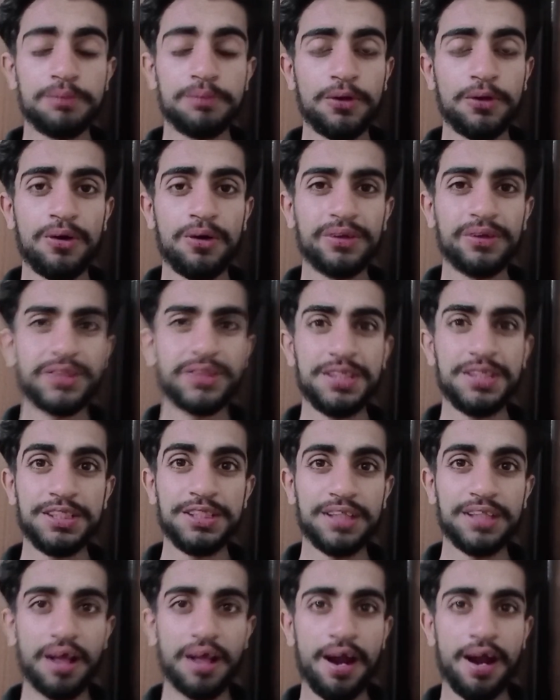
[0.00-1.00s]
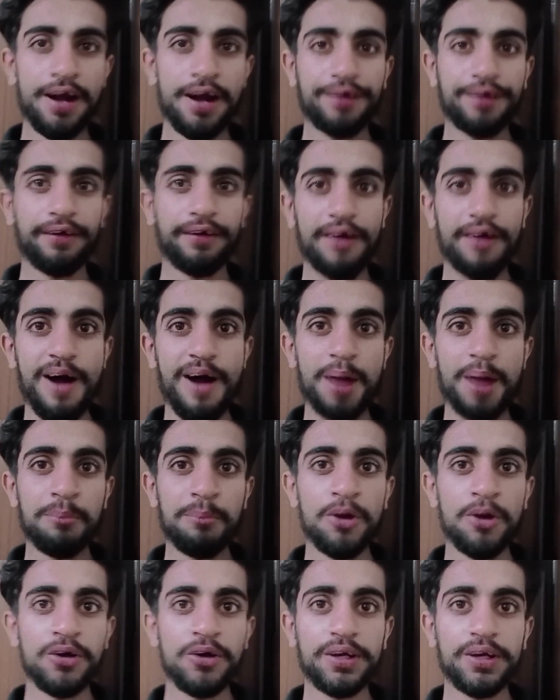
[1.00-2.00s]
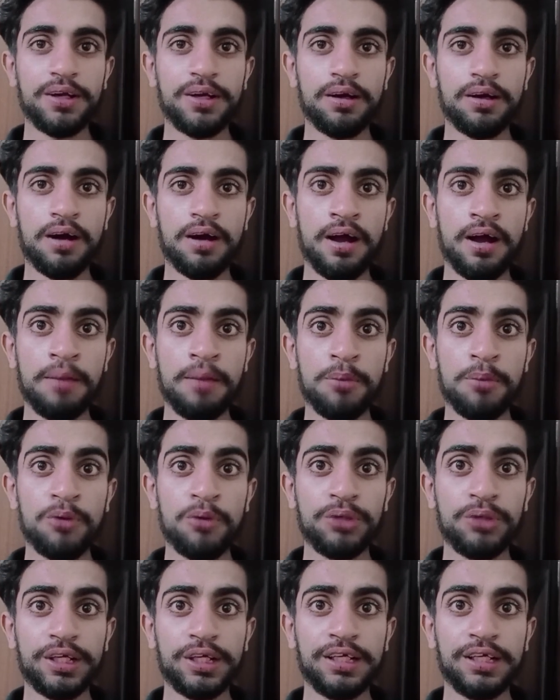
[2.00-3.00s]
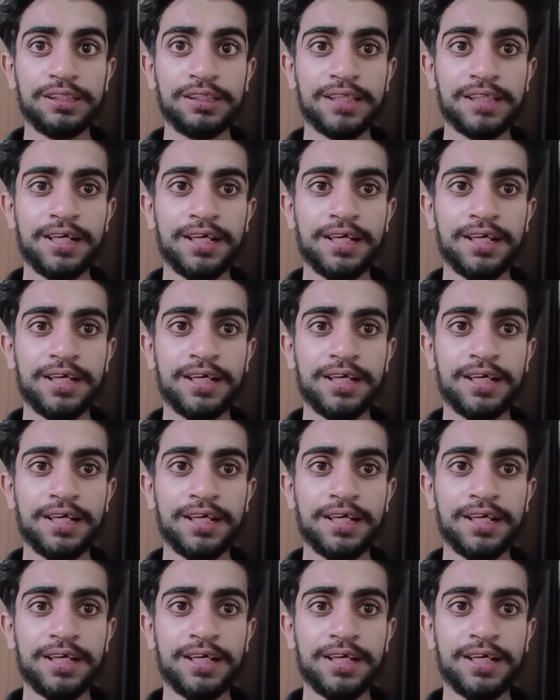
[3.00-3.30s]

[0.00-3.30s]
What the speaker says: because he's at high mountains